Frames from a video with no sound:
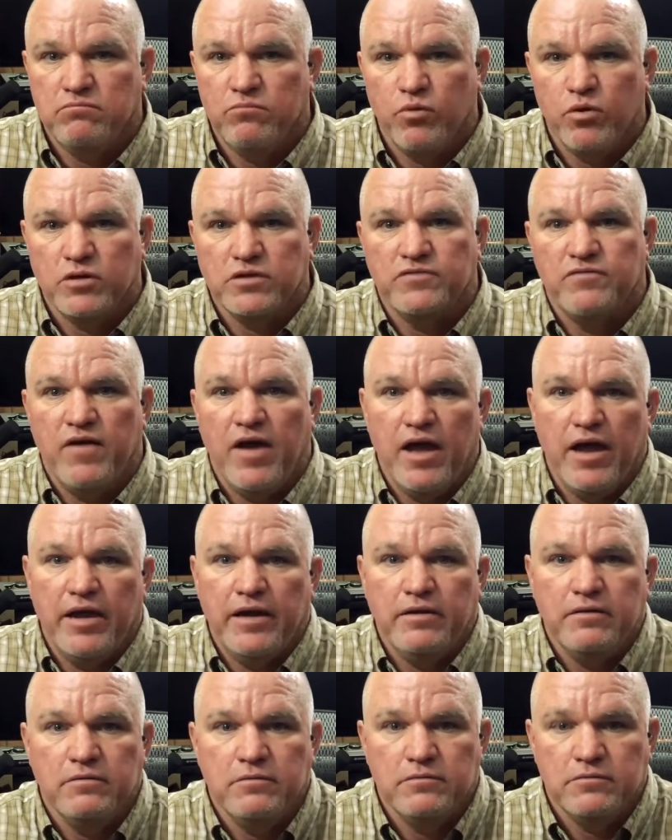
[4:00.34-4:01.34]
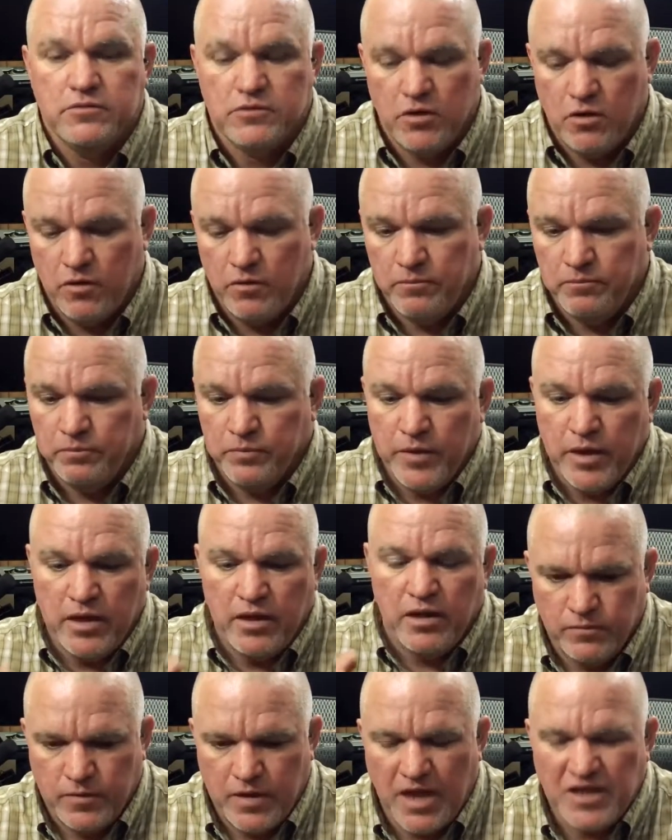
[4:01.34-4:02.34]
Works fine. So
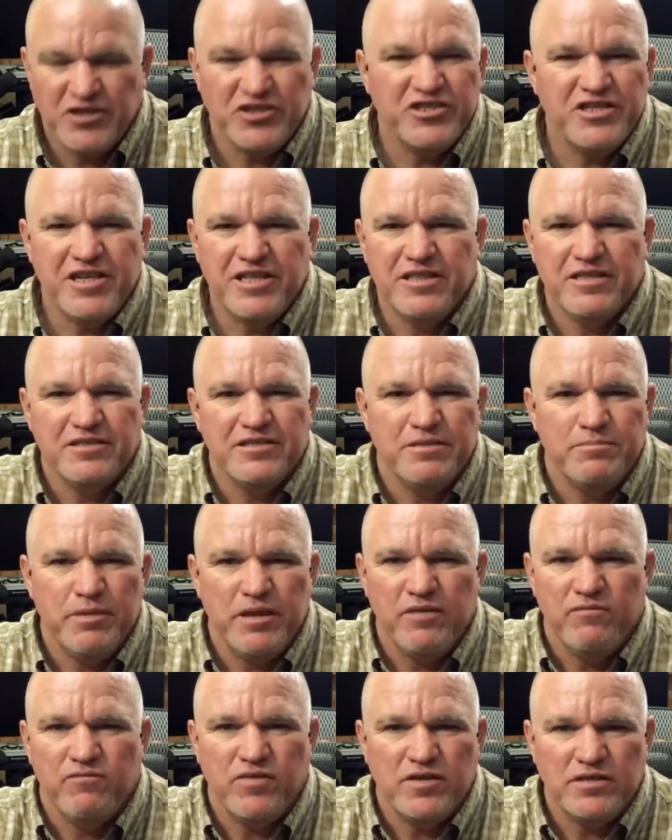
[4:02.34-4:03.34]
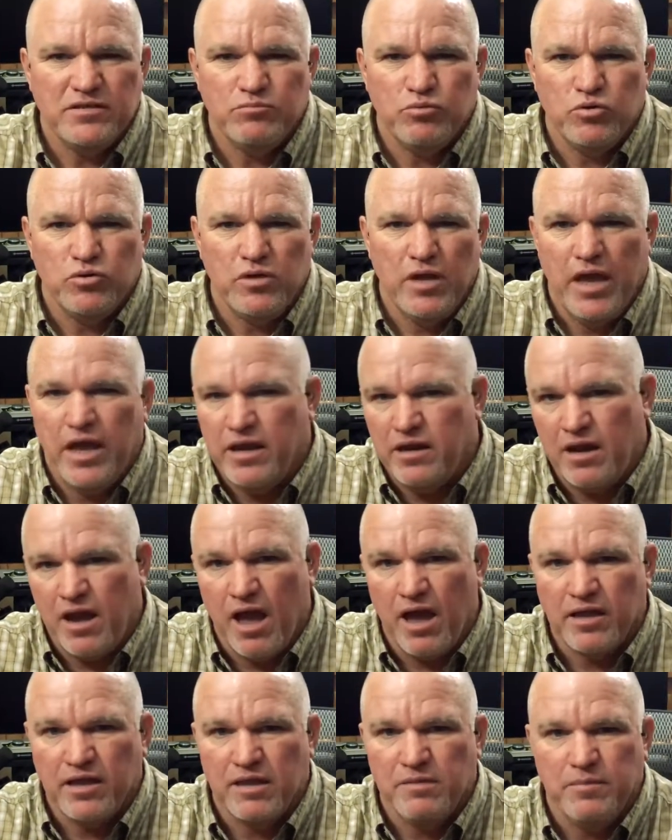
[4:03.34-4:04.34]
I just need this to be invisible and
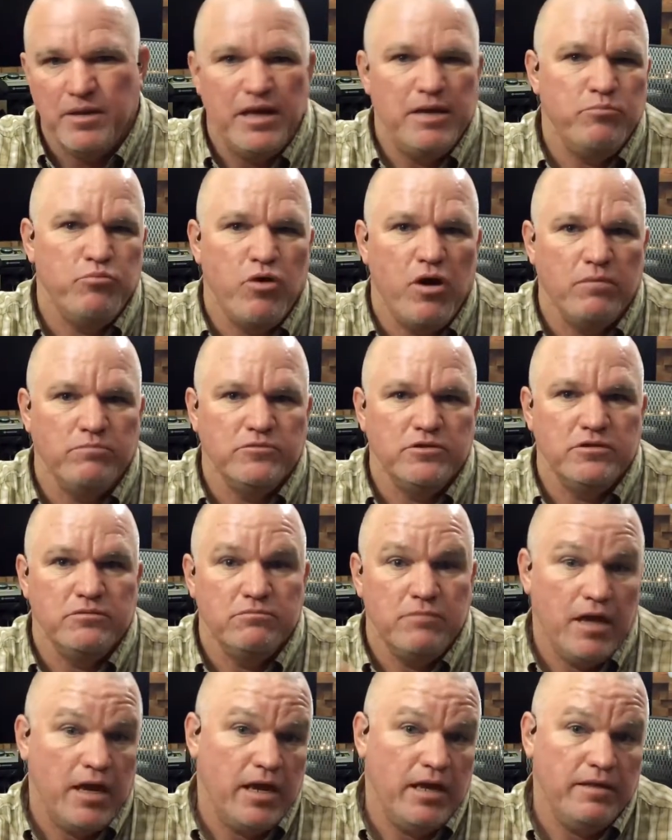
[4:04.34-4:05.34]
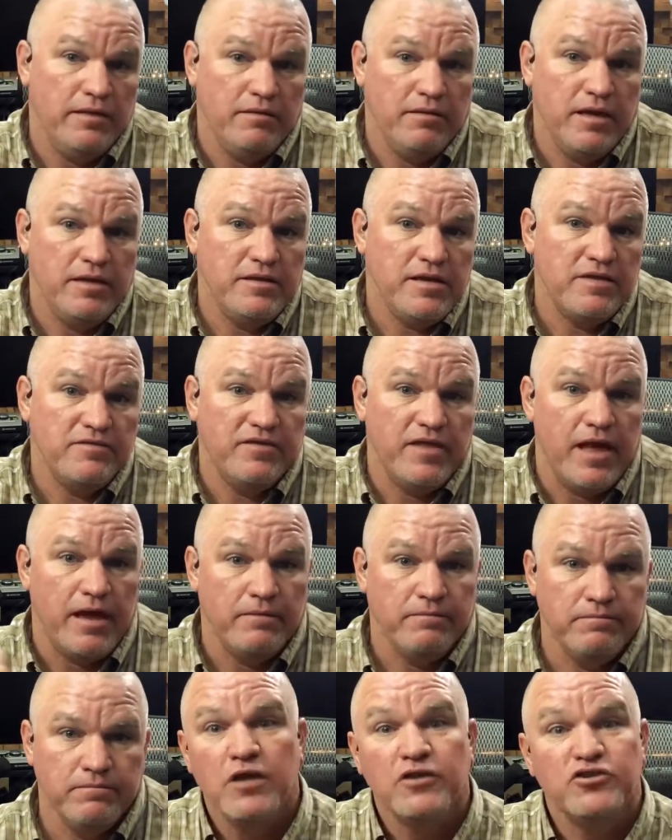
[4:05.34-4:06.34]
not give me any problems. And it does that.
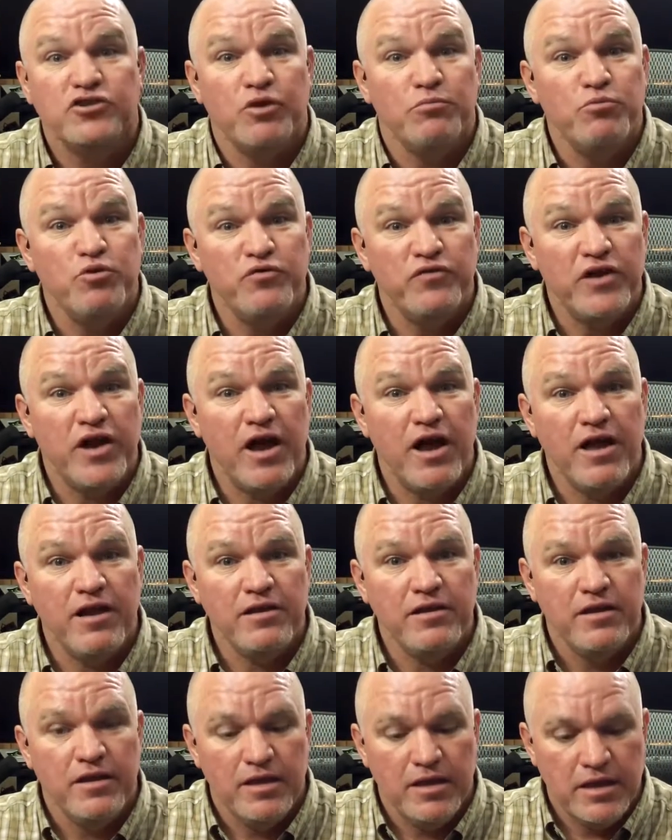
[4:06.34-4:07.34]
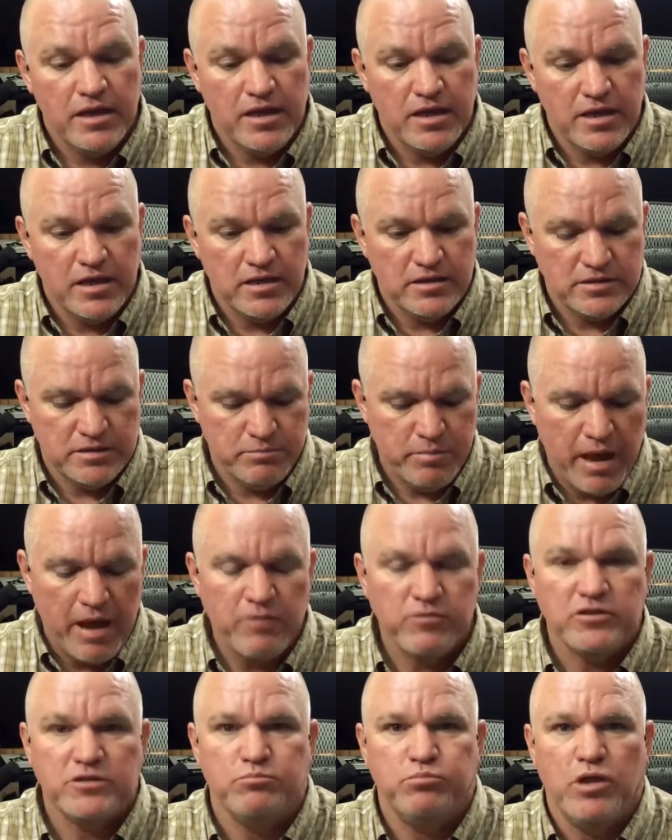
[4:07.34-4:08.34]
So moving on is the
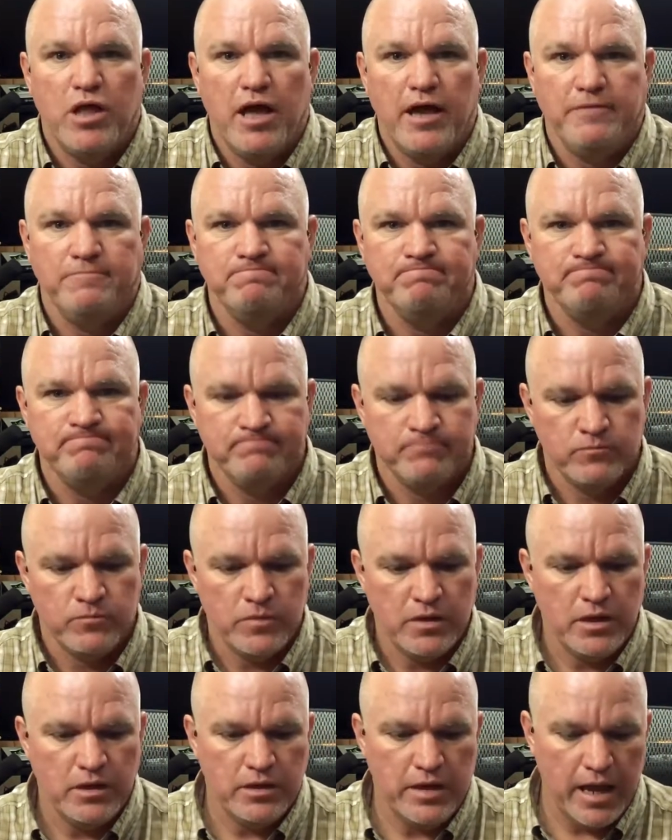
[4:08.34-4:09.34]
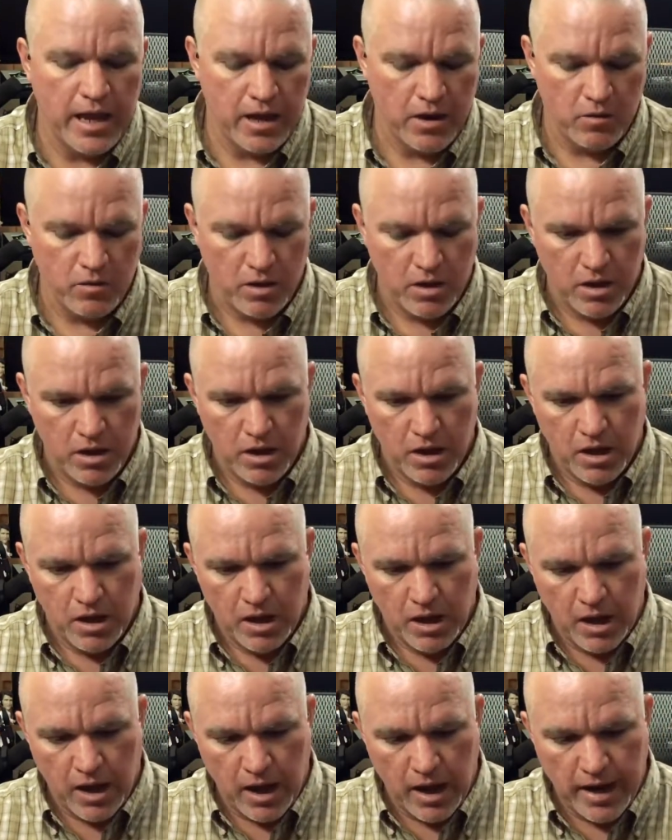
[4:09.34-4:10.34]
power supply. Now,
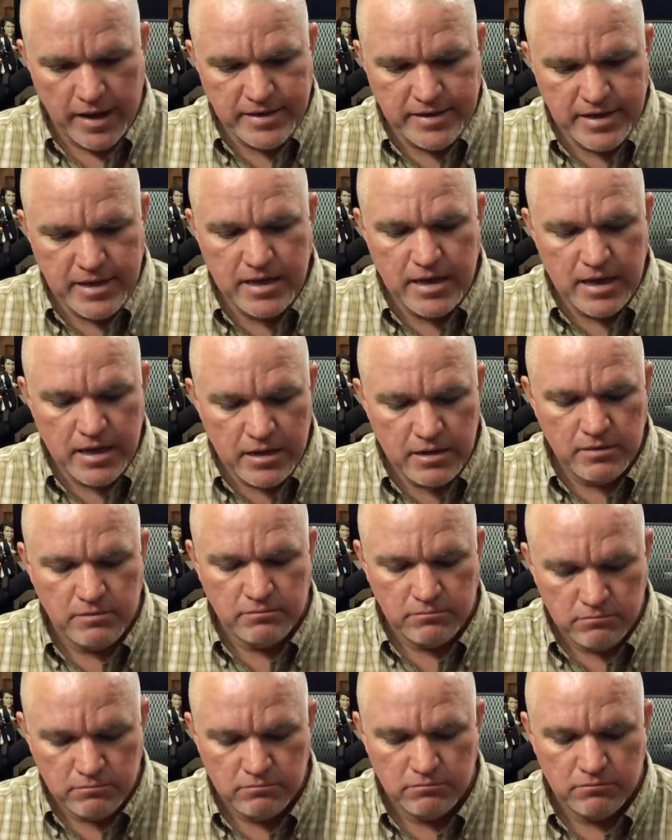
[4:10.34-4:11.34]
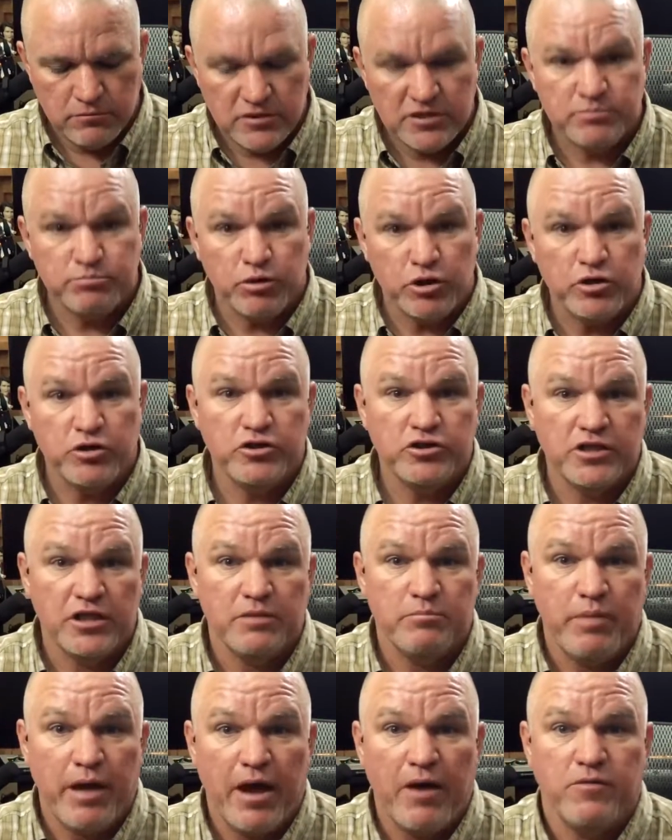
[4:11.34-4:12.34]
I did splurge on
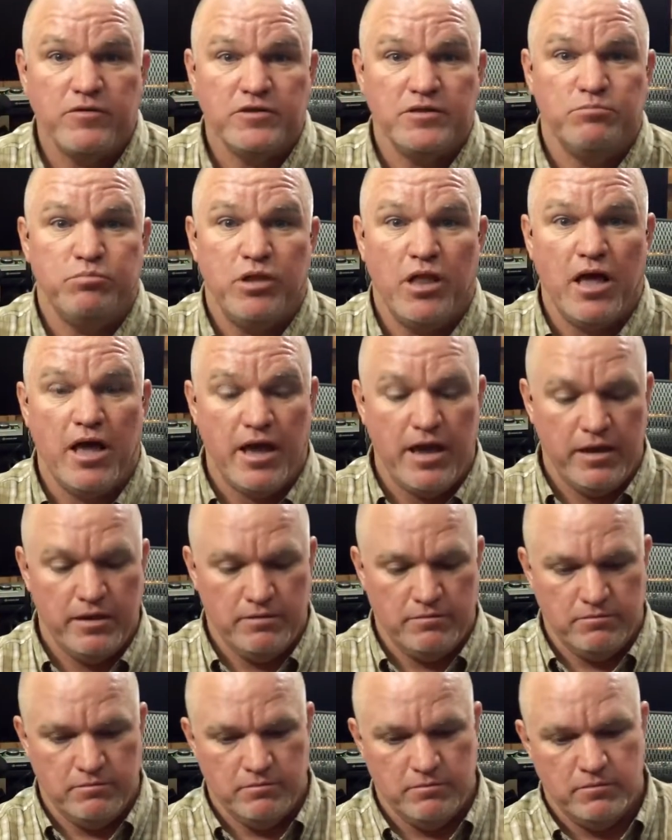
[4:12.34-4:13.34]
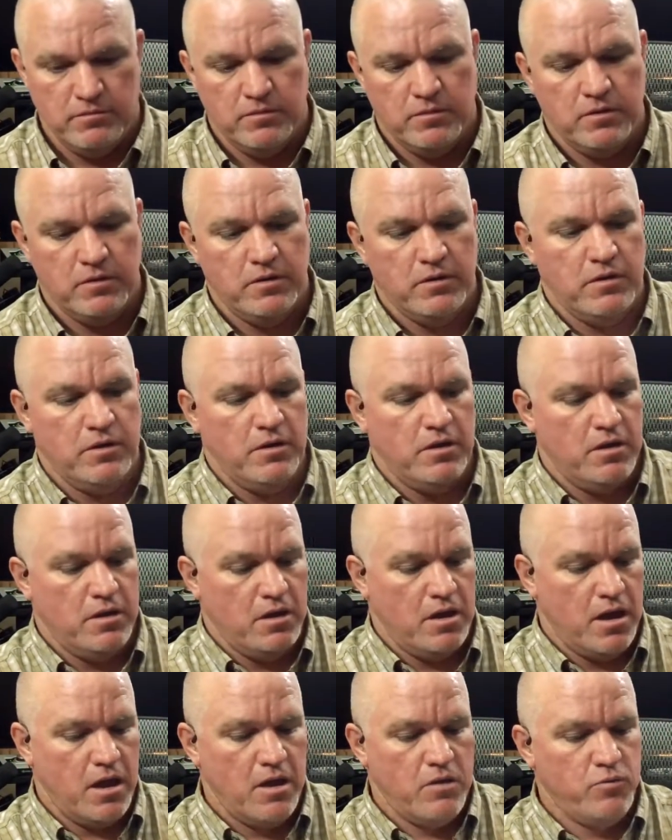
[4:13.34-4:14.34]
the power supply.
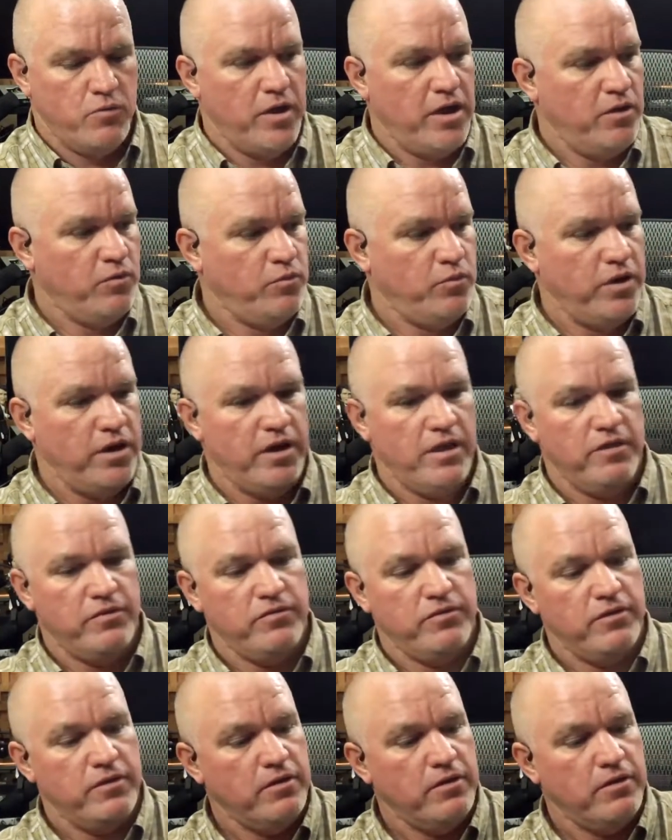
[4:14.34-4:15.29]
I went with